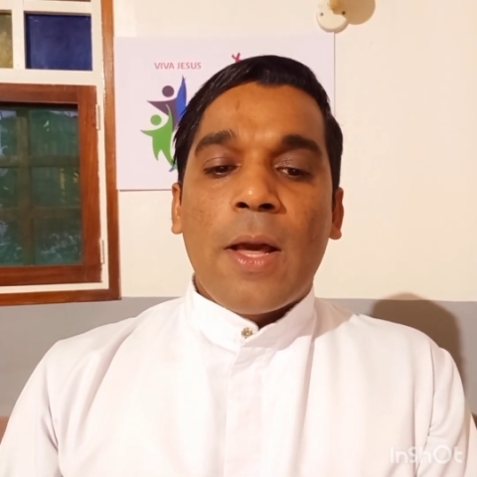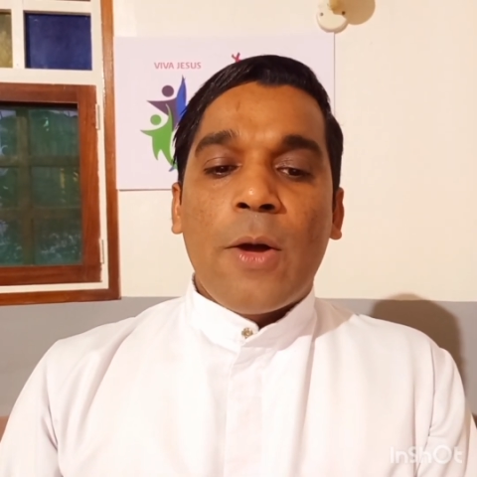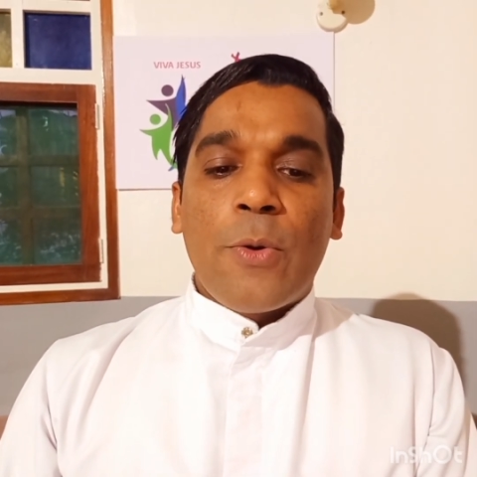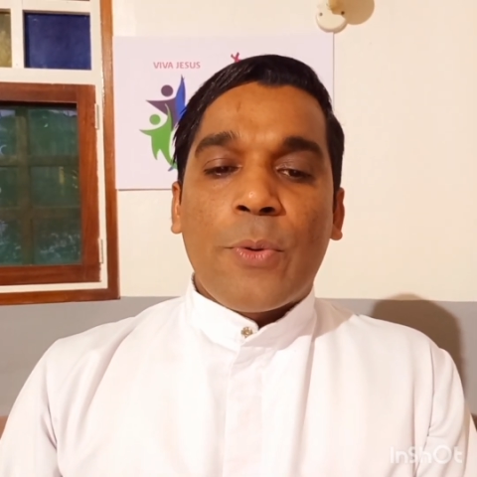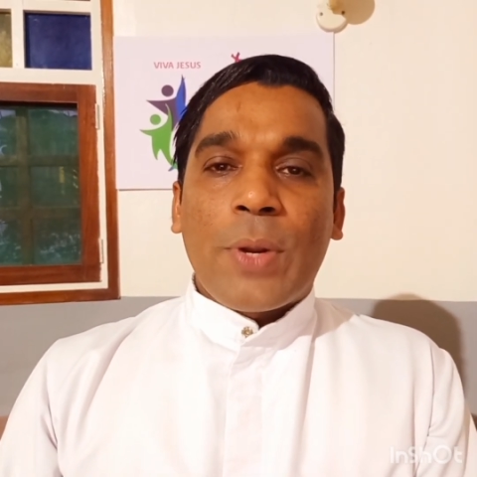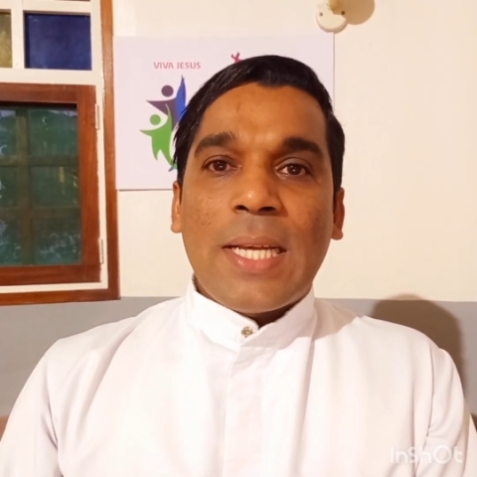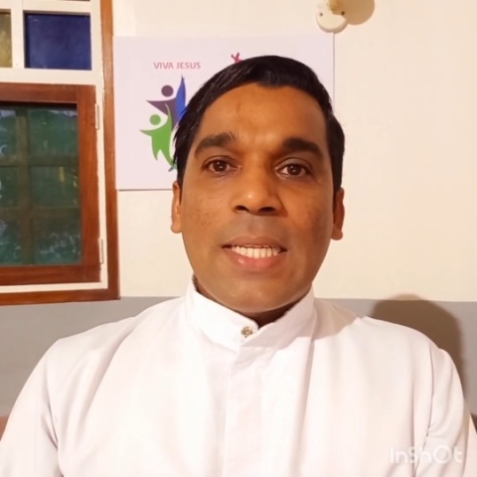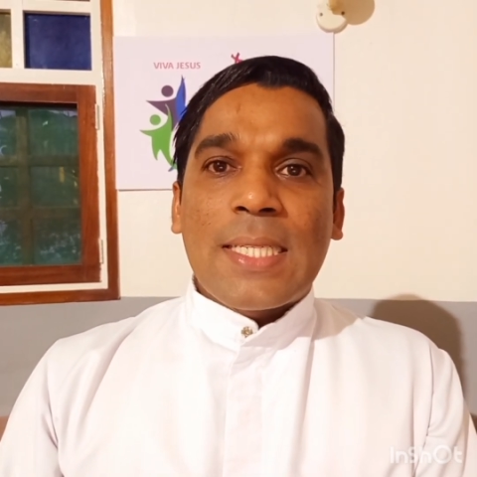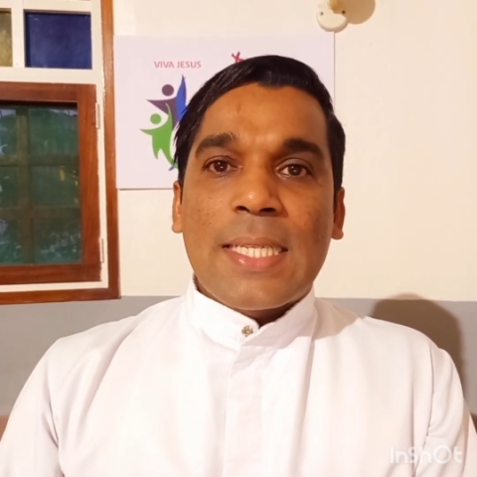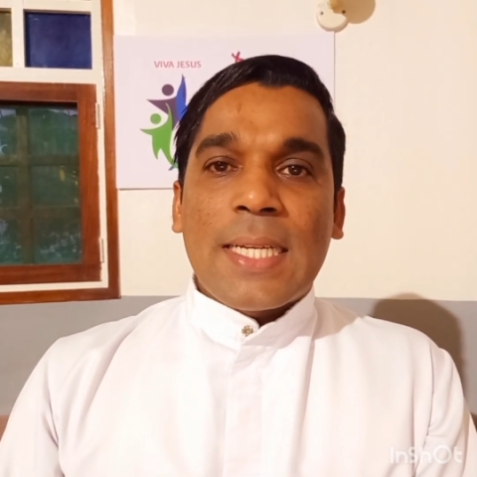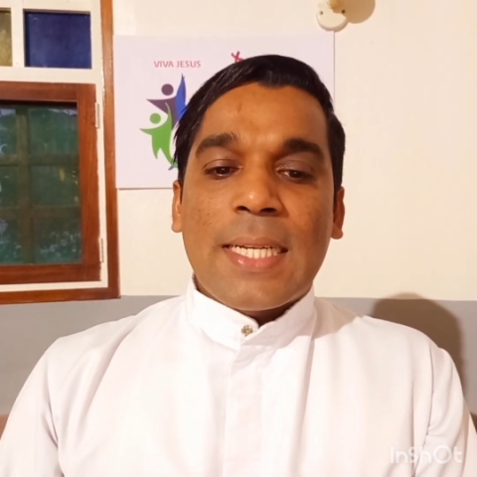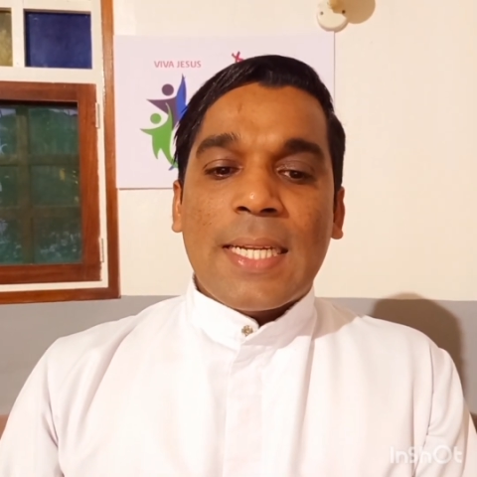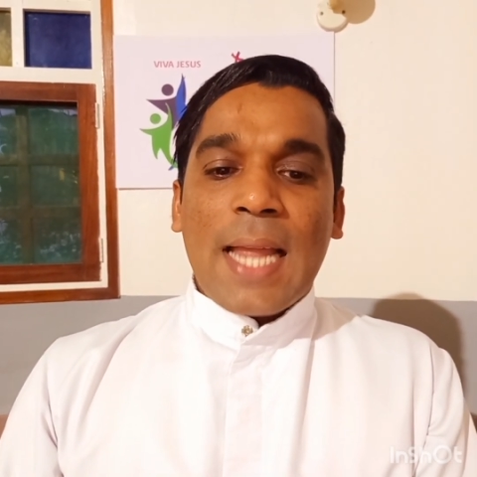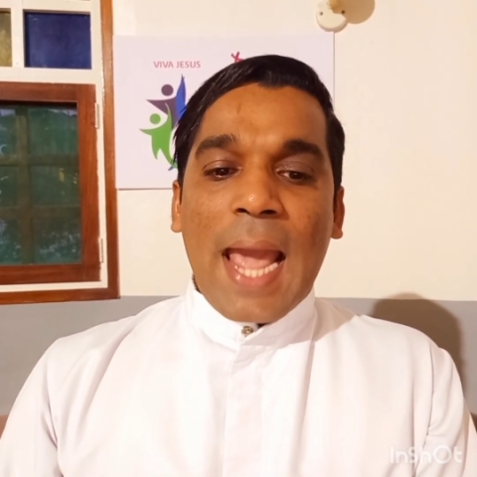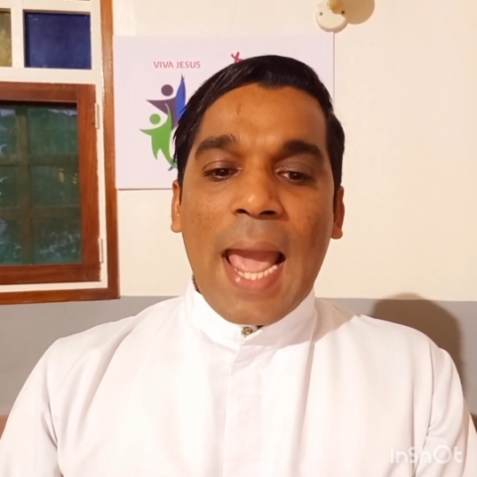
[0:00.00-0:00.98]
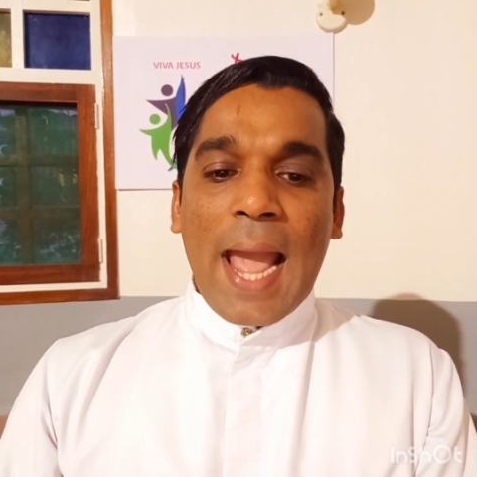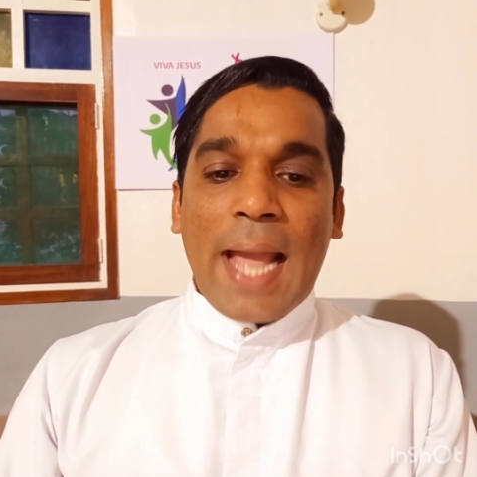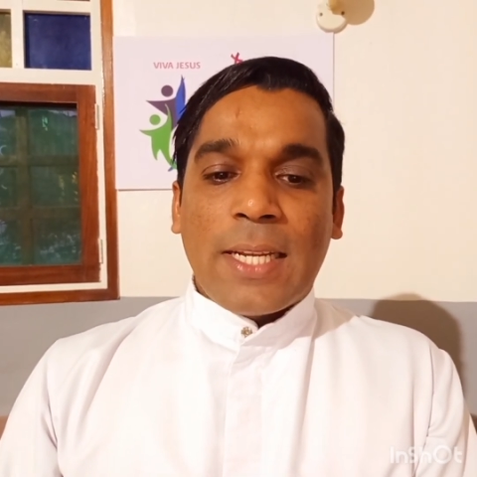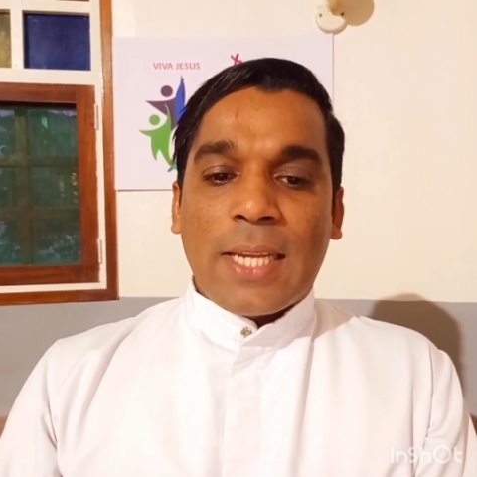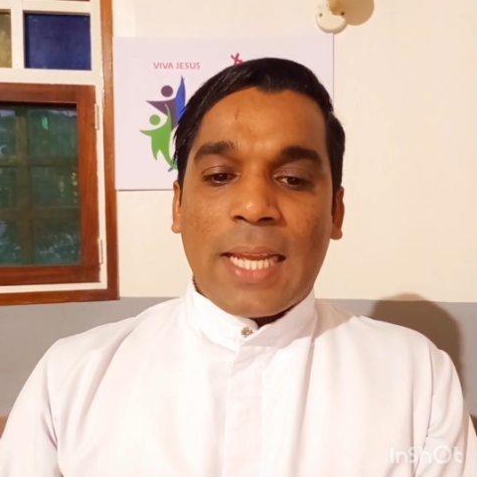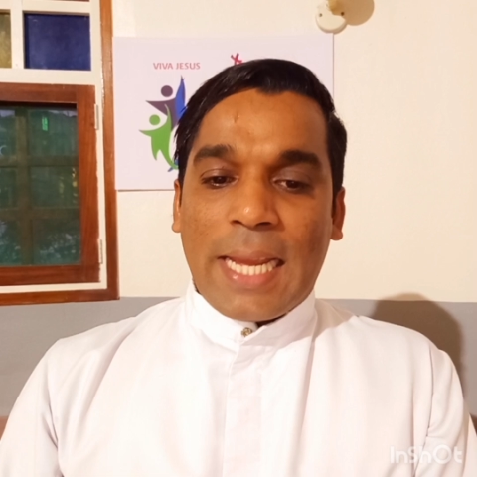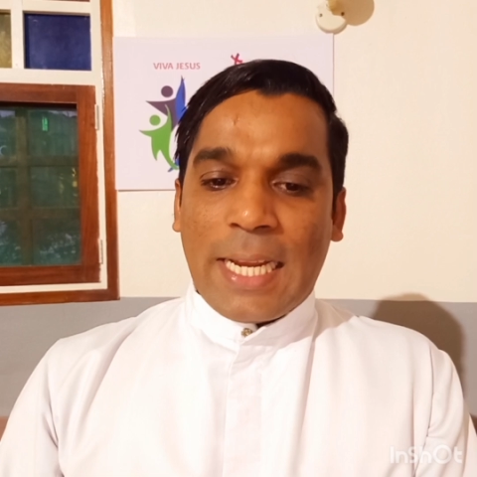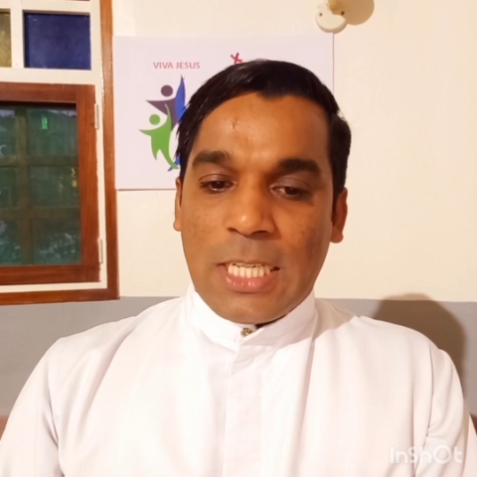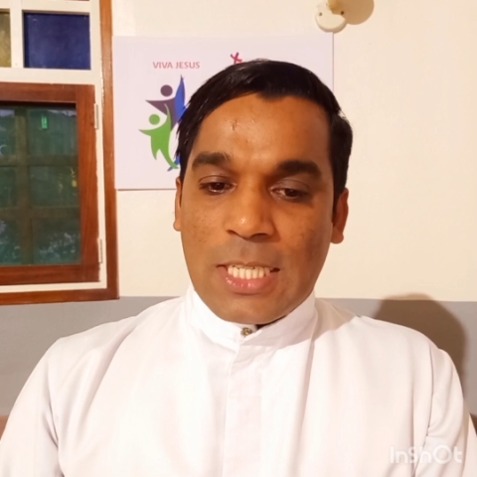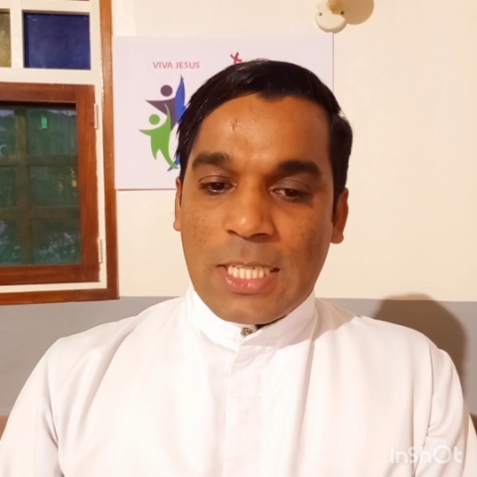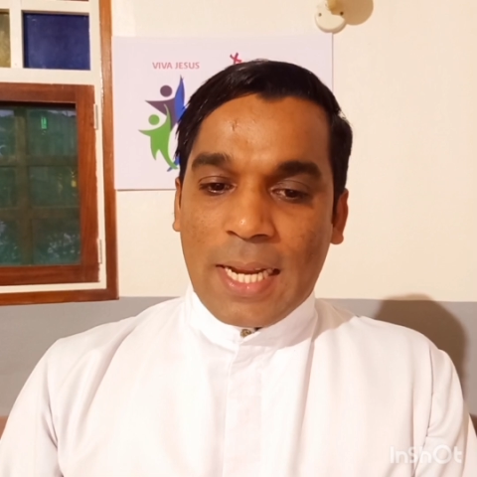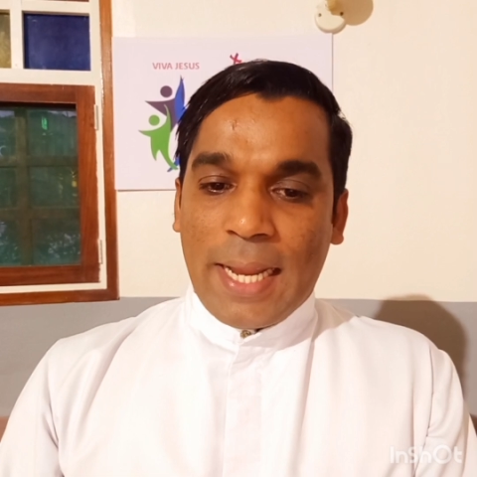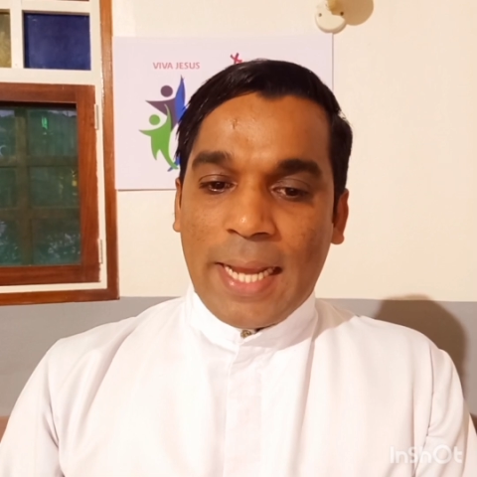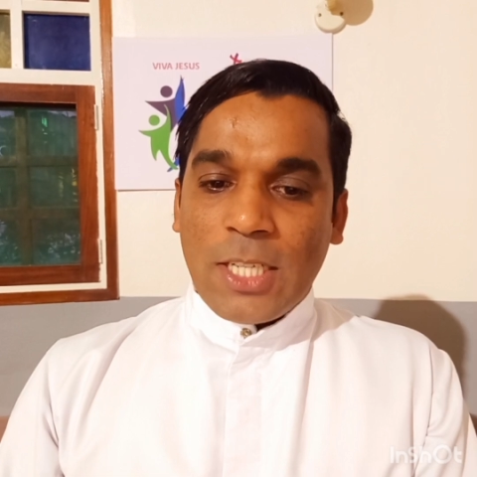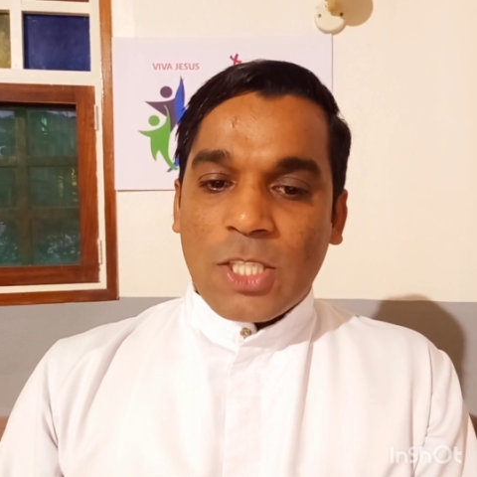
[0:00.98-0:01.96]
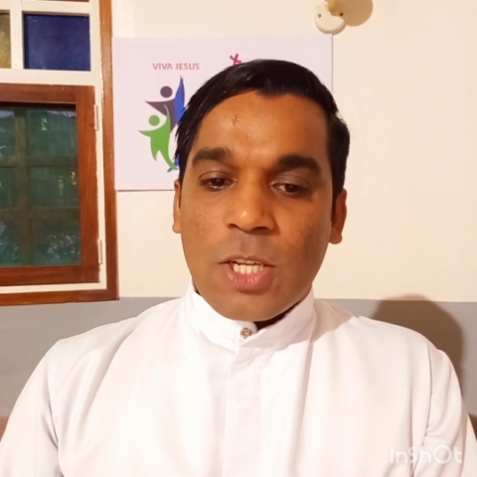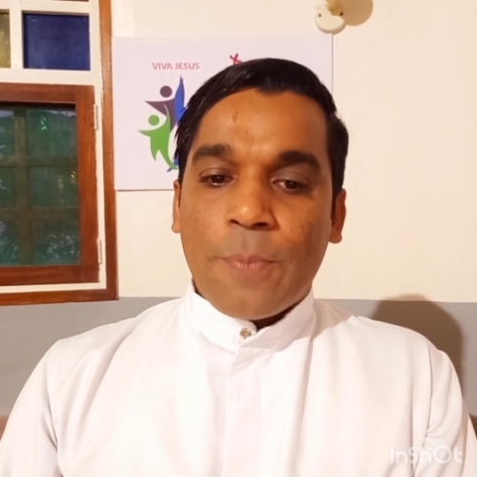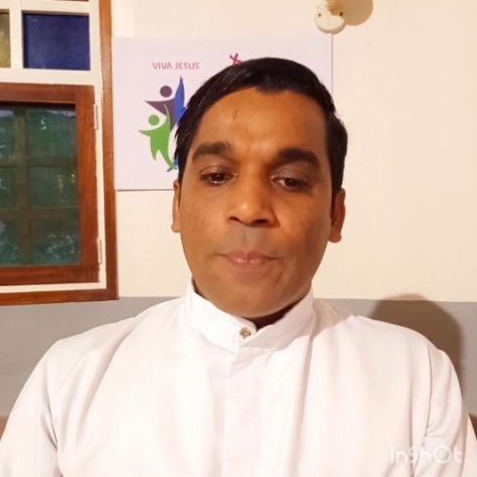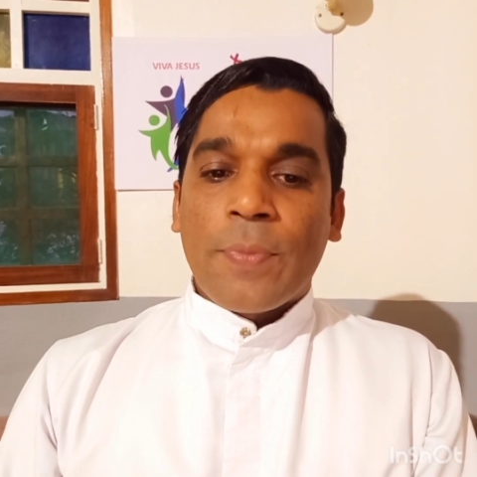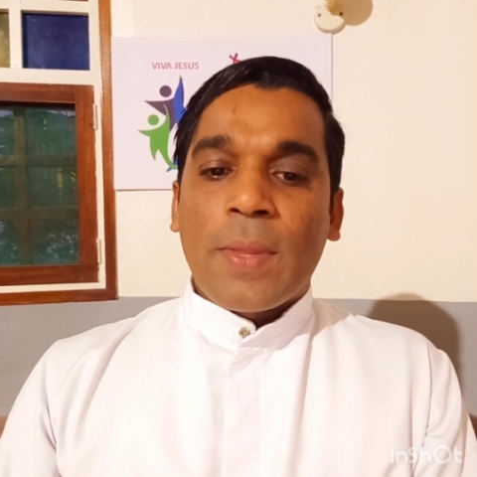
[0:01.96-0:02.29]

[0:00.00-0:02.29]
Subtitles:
reason and intellect,